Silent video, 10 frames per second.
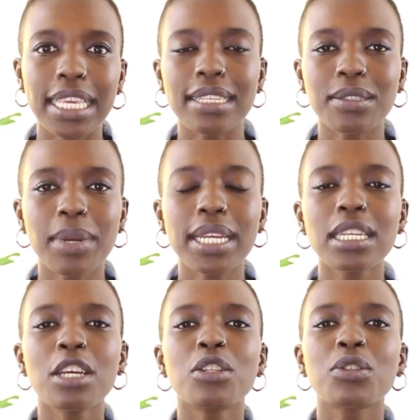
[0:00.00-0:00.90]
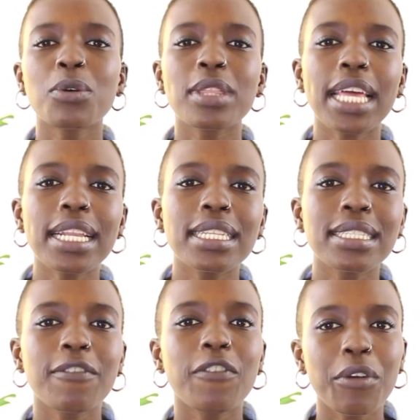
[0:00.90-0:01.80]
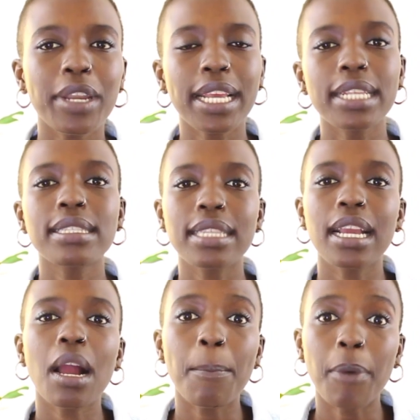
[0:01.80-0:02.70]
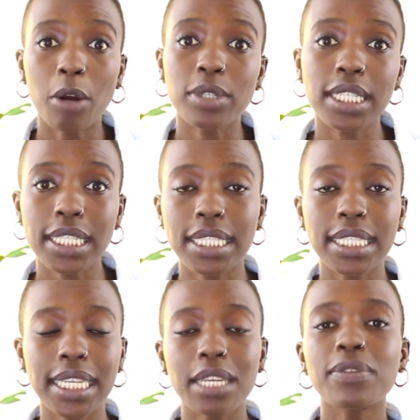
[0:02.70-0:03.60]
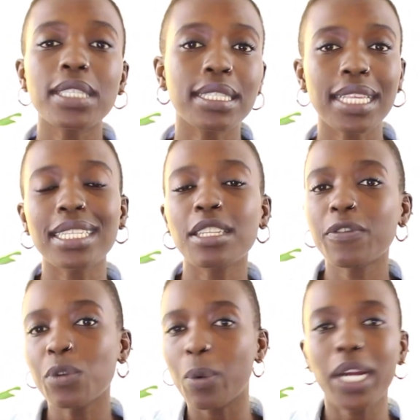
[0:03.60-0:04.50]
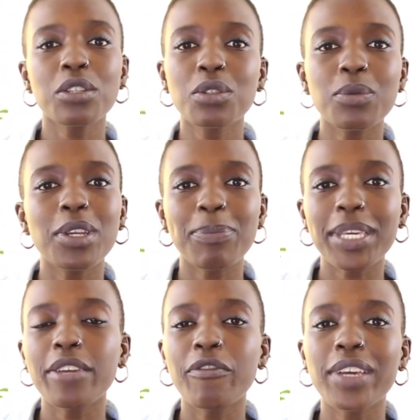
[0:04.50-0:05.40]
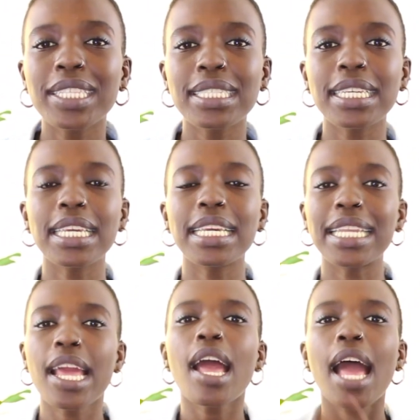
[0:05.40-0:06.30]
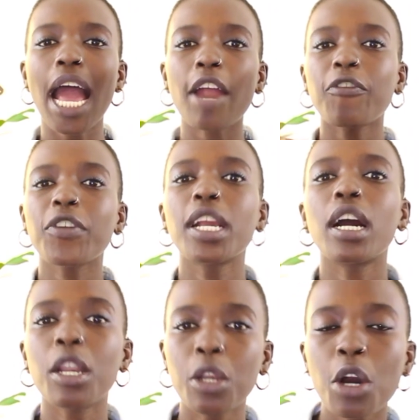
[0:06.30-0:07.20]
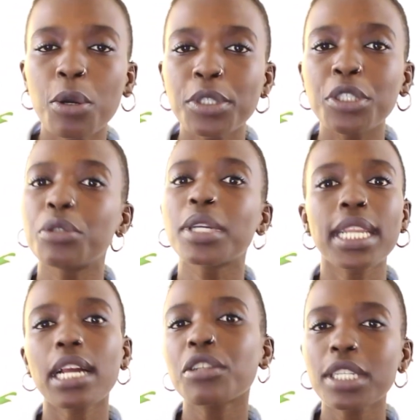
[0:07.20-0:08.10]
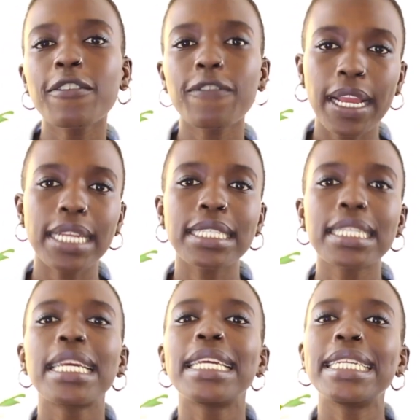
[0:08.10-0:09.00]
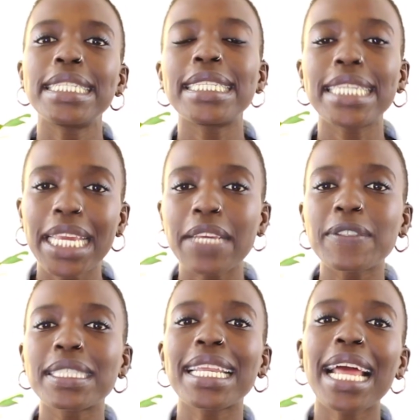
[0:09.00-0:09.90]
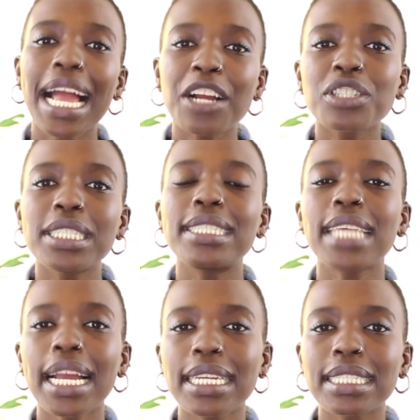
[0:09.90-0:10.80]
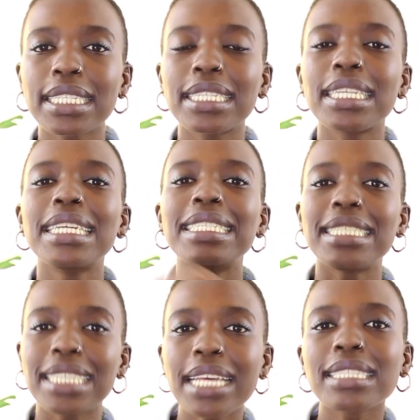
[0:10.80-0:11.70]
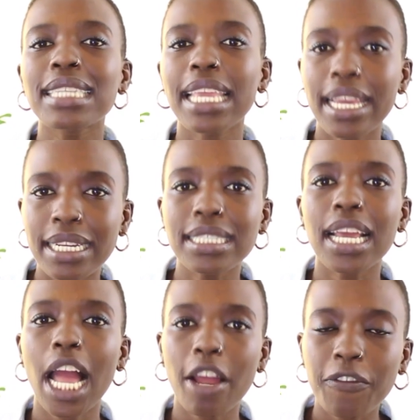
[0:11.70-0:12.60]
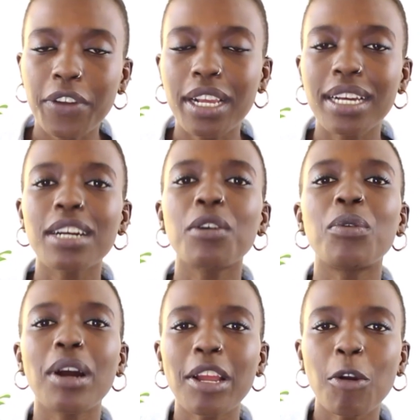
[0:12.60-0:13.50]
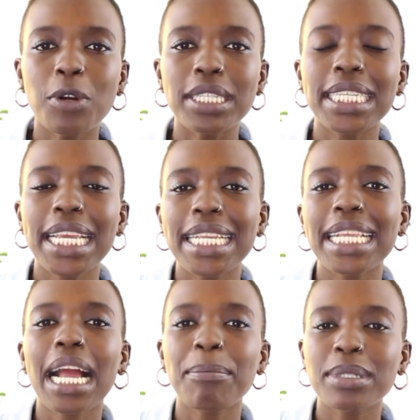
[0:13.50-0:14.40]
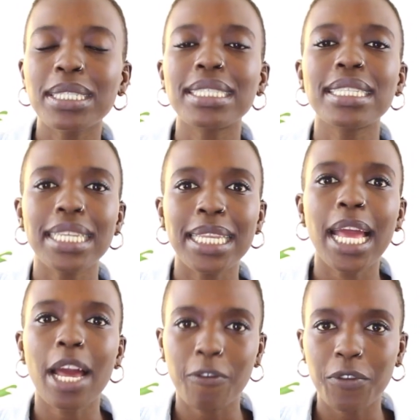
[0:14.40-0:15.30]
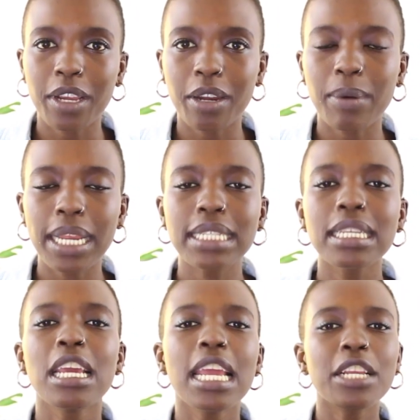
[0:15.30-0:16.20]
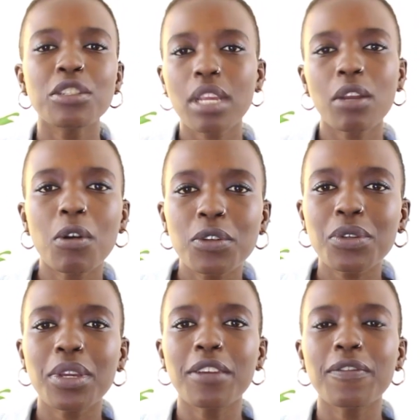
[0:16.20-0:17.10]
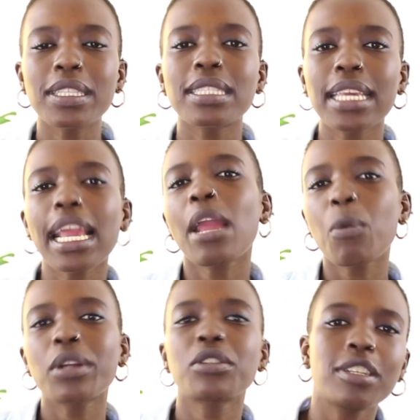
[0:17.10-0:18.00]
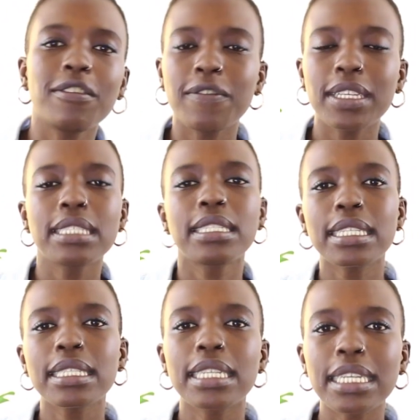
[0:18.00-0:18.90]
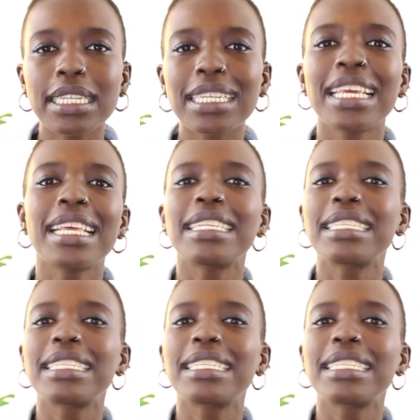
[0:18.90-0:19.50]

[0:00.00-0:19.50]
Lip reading: things, right? So that is a very nice thing about ETFs, is that if you want to be investing in Africa alone, you can actually find ETFs that are actually targeted just at Africa or contain companies in Africa, right? And you can also even say, I want to invest just in